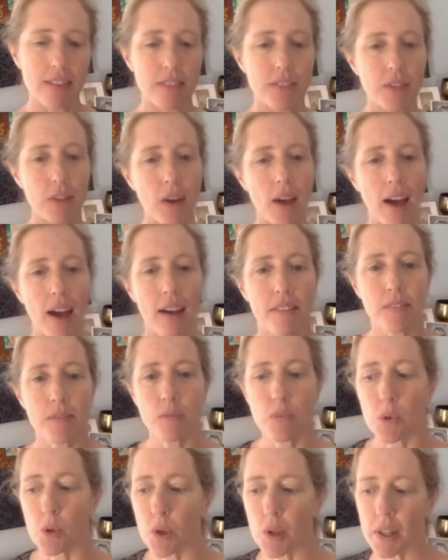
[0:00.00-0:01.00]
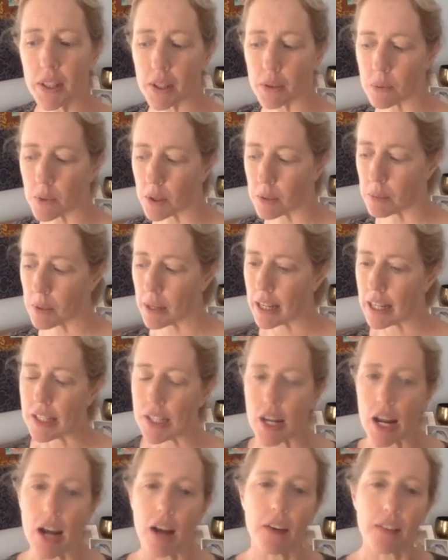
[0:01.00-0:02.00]
if you have more than one page
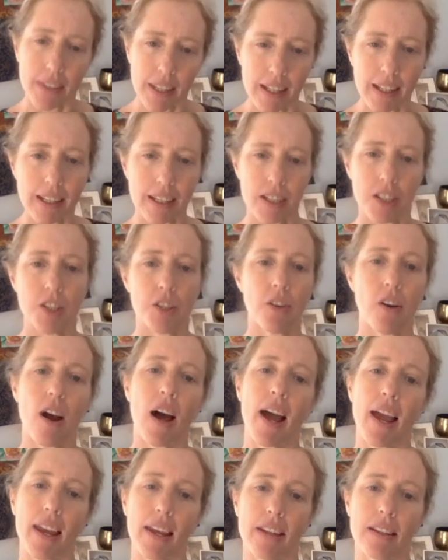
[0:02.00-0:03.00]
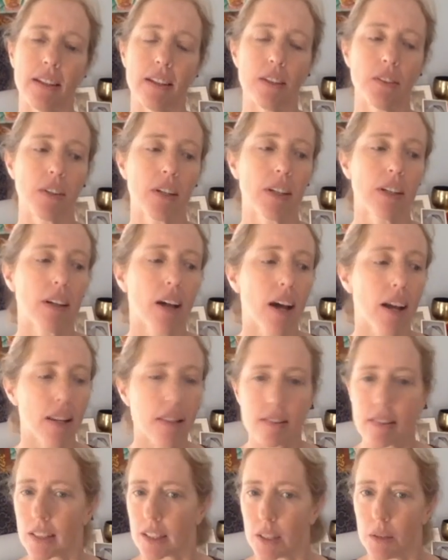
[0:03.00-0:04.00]
out, then it can dry and you can kind of
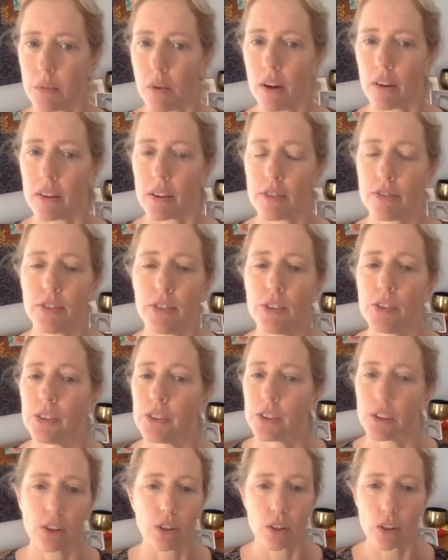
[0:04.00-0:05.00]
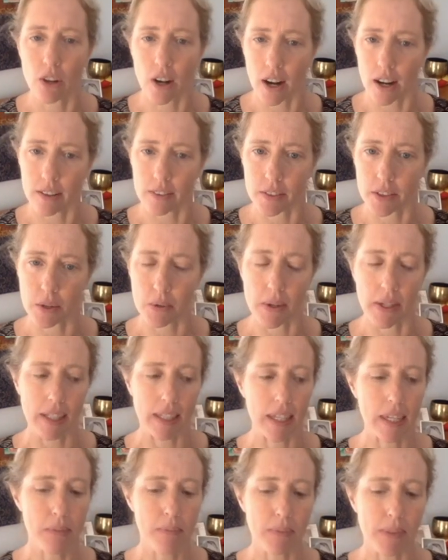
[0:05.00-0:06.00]
stick them all in a folder or however you want to
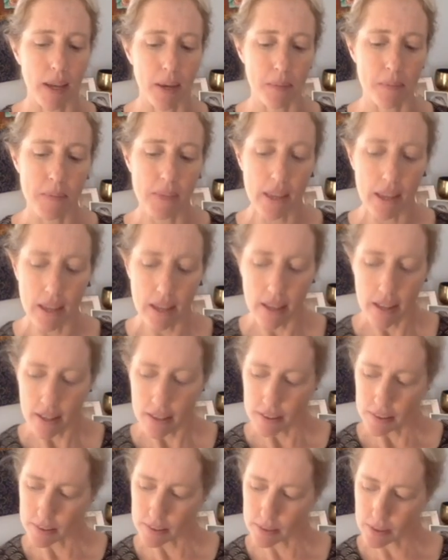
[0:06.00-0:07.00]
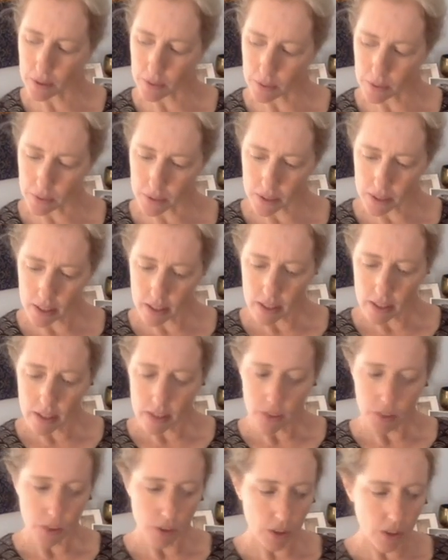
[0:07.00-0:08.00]
keep them. So
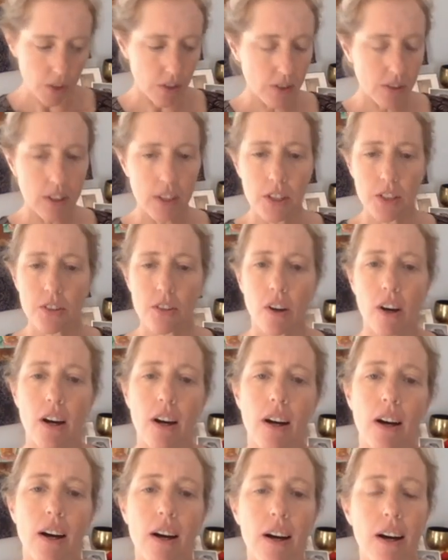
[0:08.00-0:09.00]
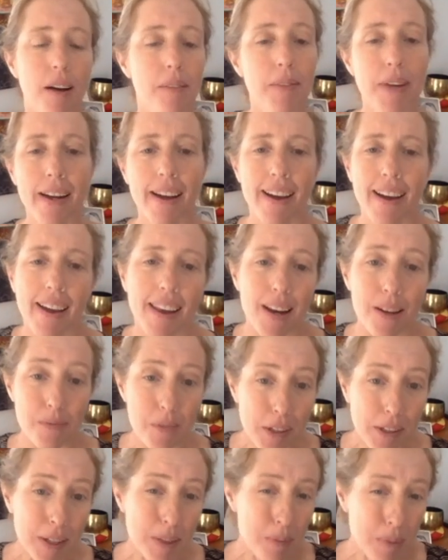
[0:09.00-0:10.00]
you're just going to draw. I'm
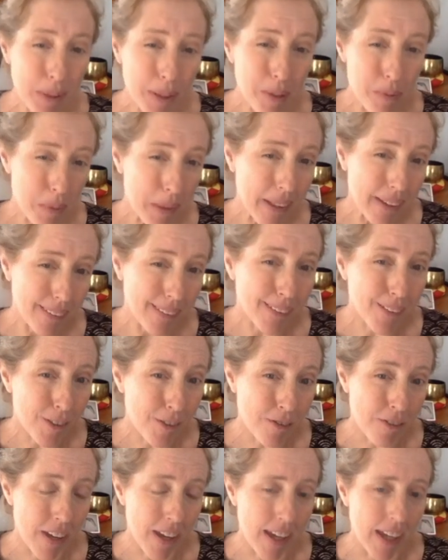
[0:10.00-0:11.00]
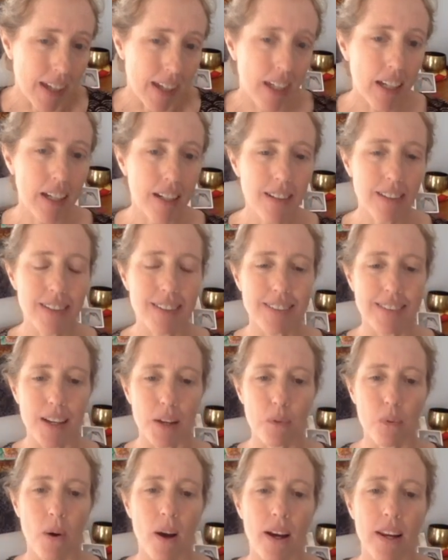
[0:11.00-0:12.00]
deliberately being a little vague here because I
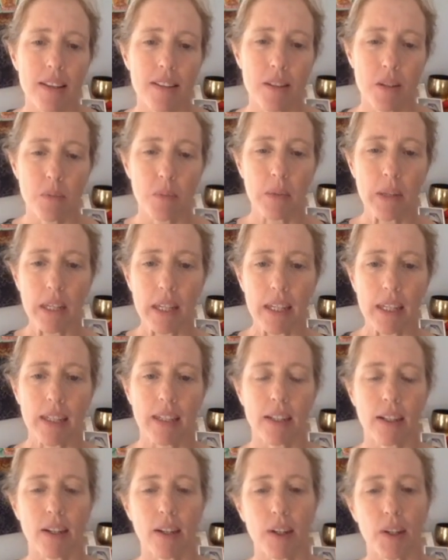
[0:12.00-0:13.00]
want it to be,